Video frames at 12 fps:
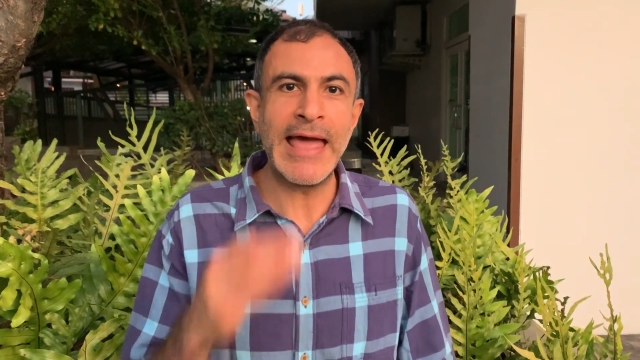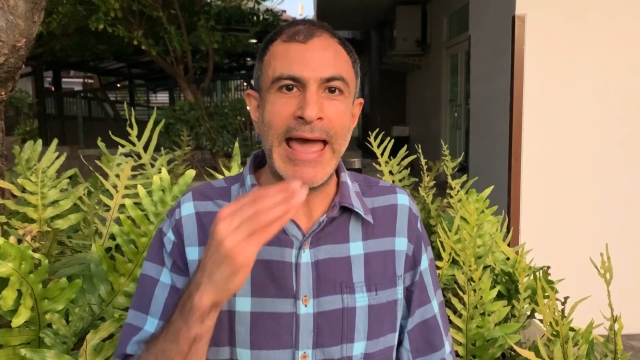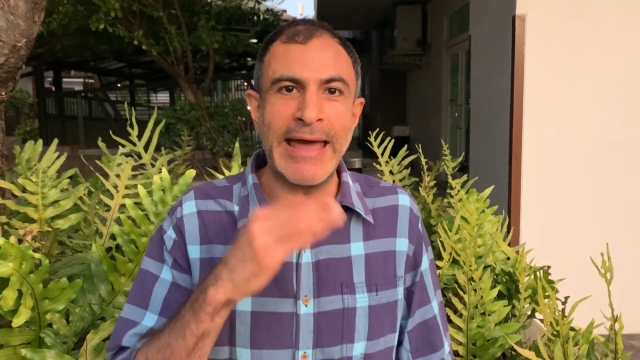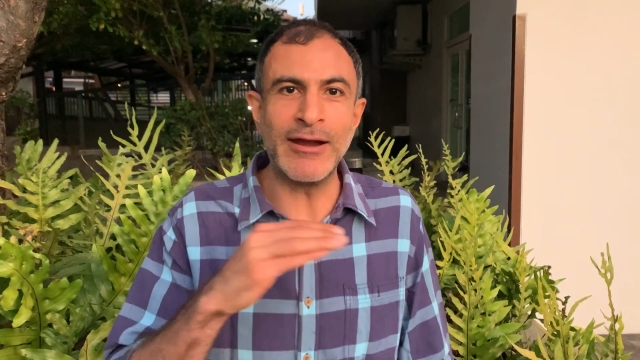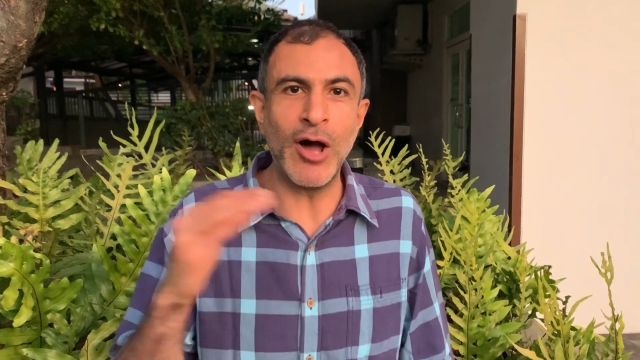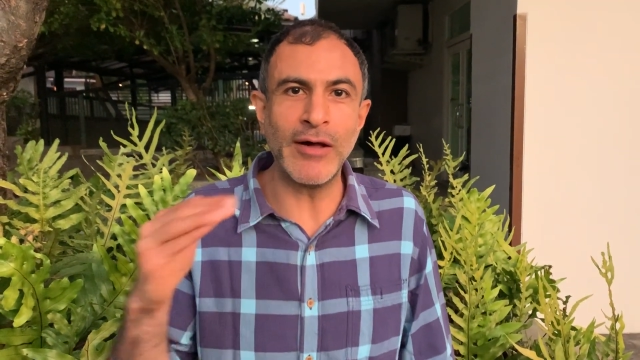
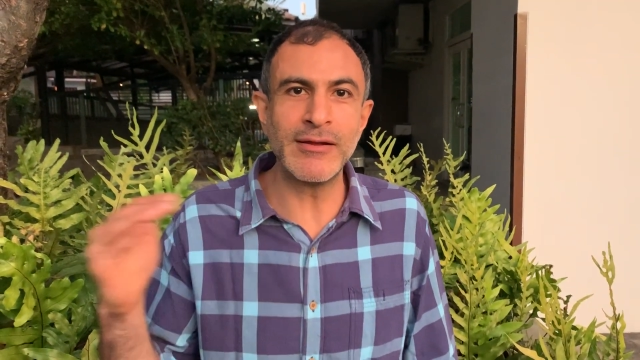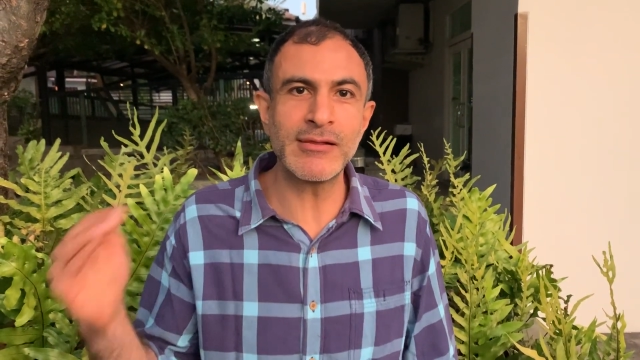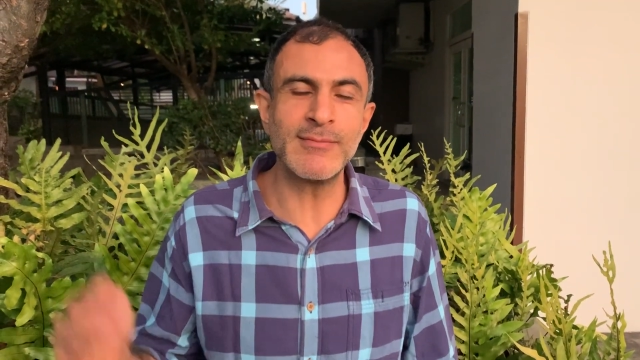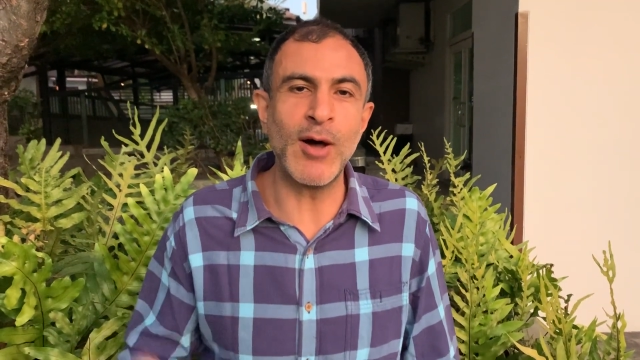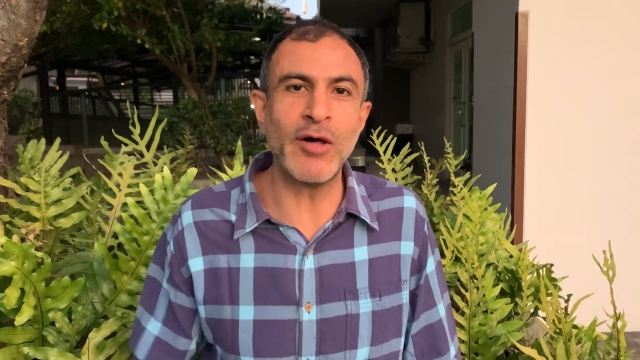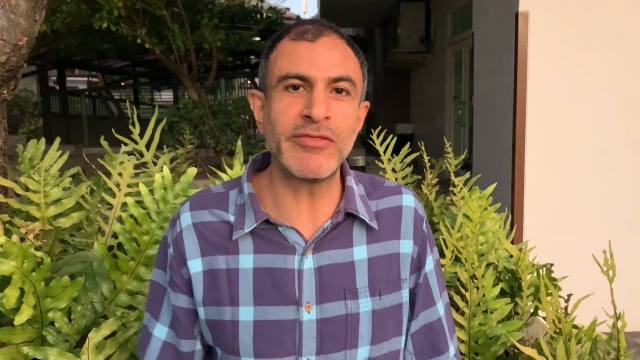and all the
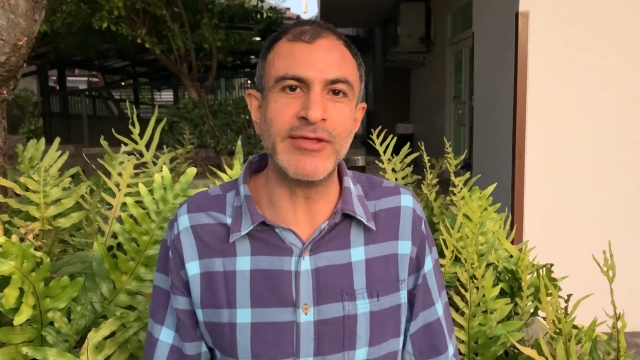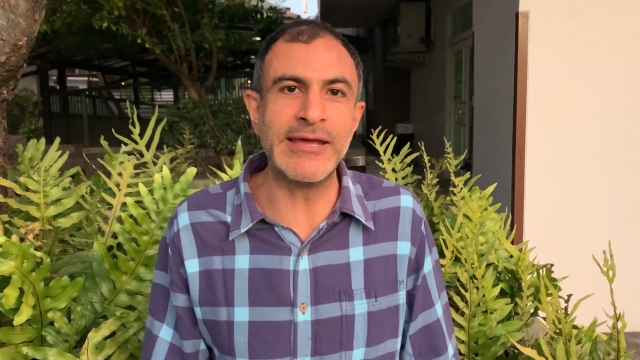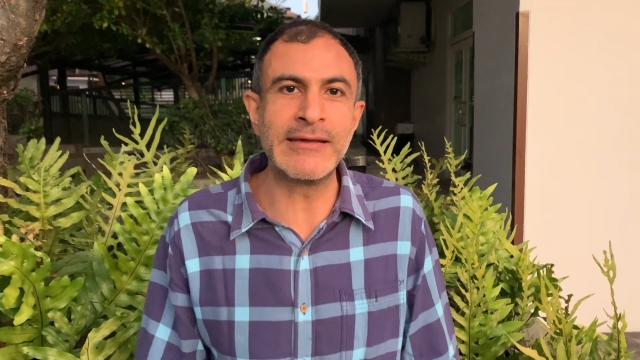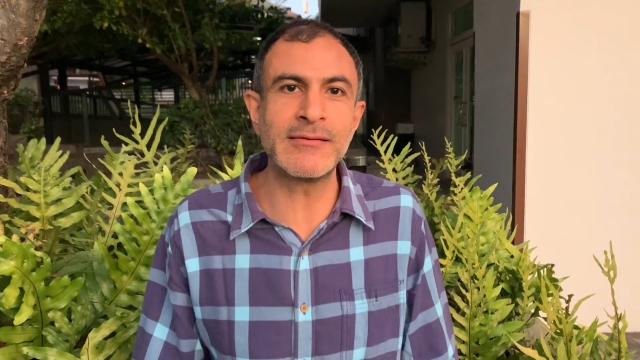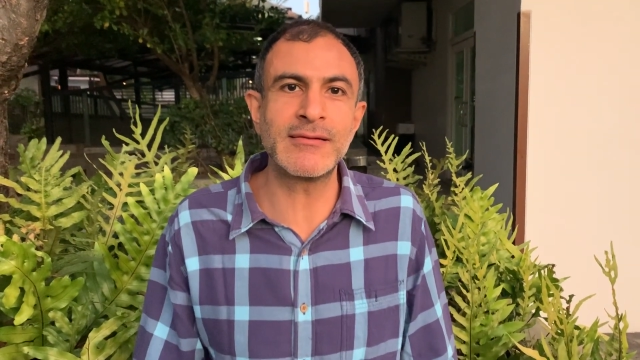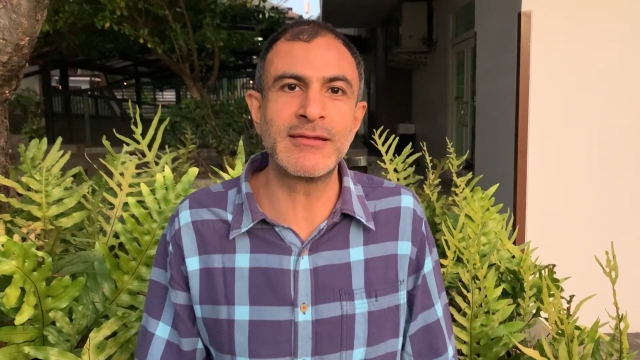small
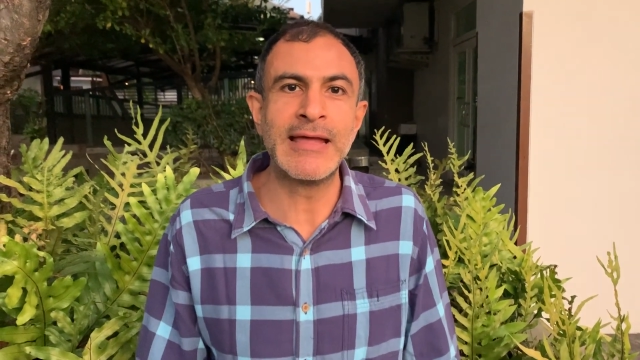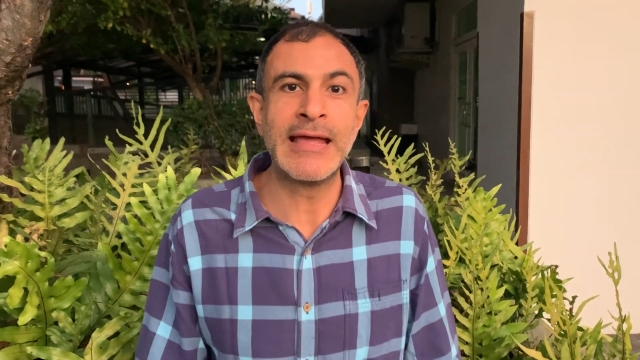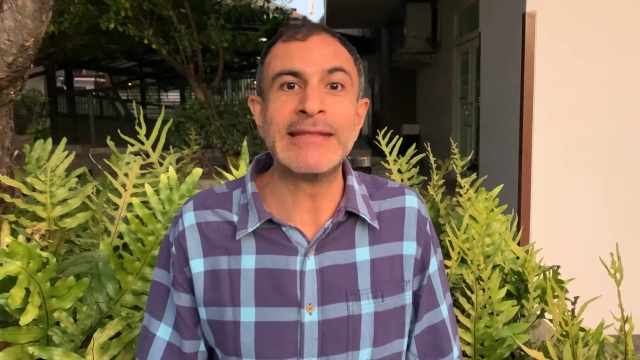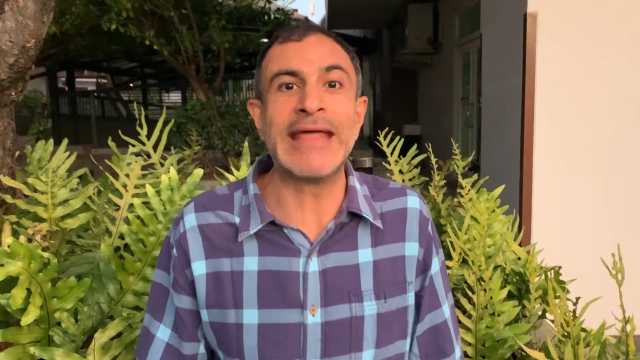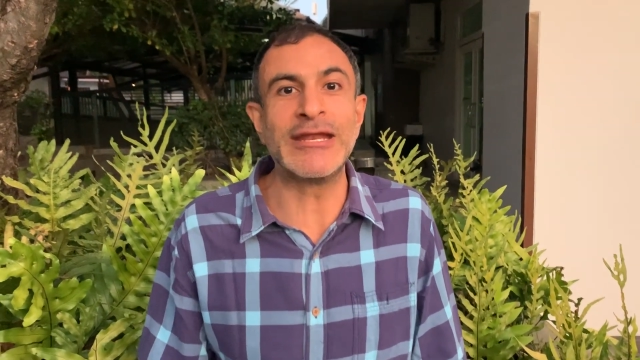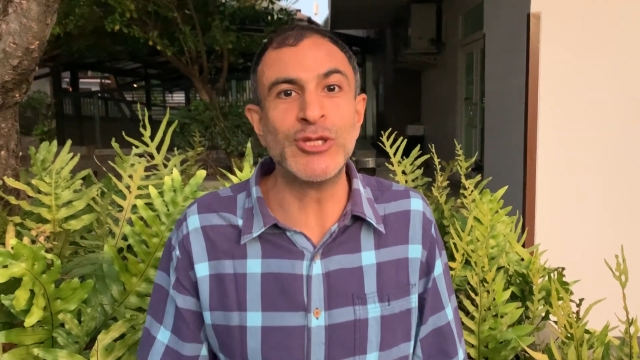things
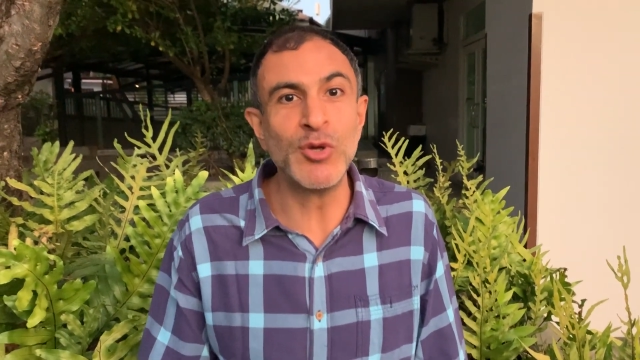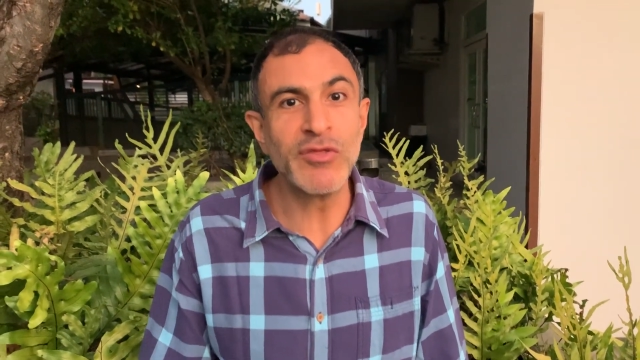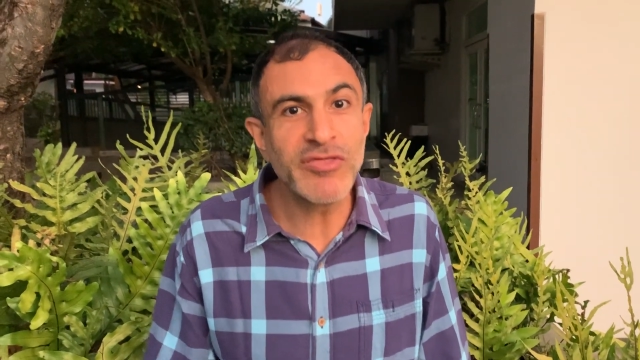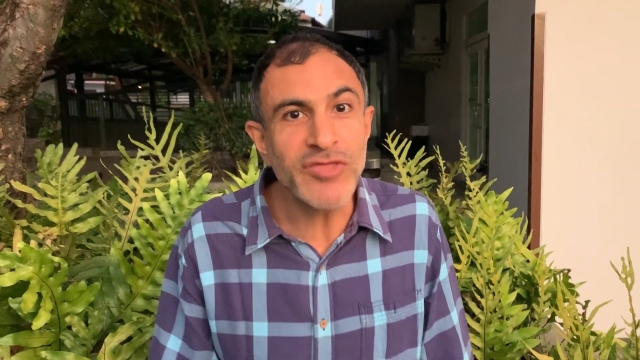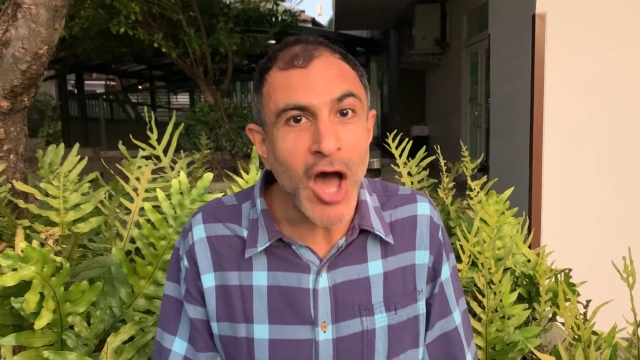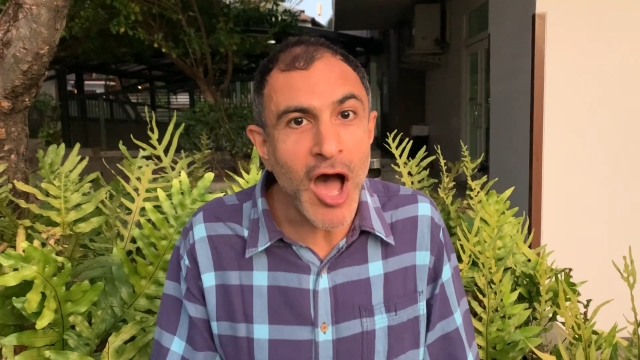that you
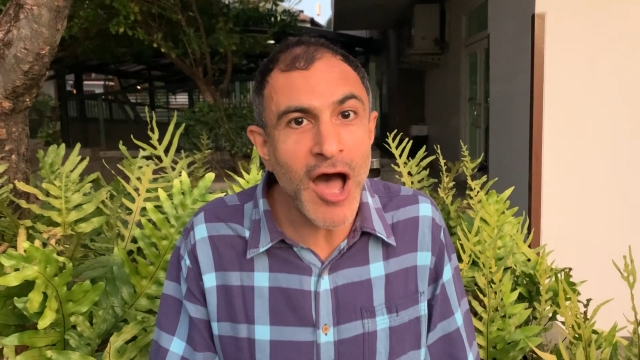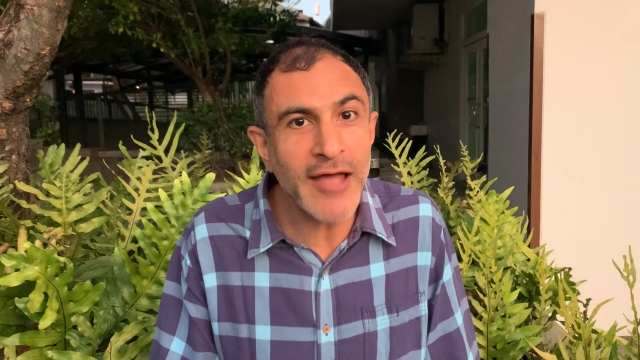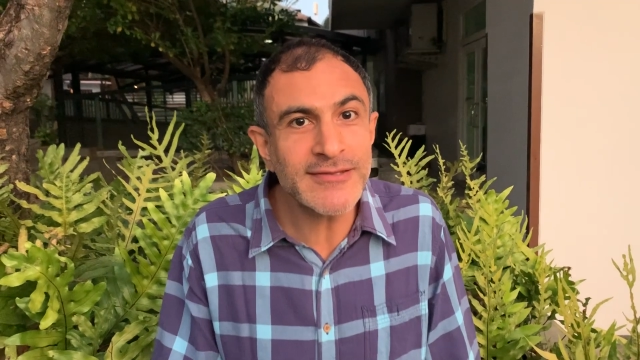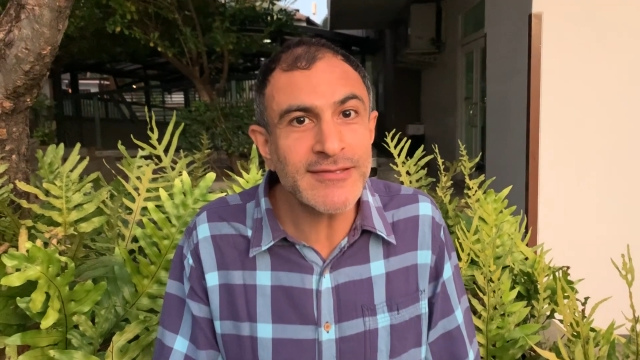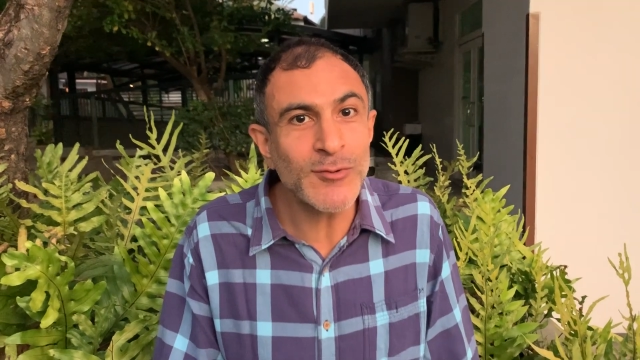thought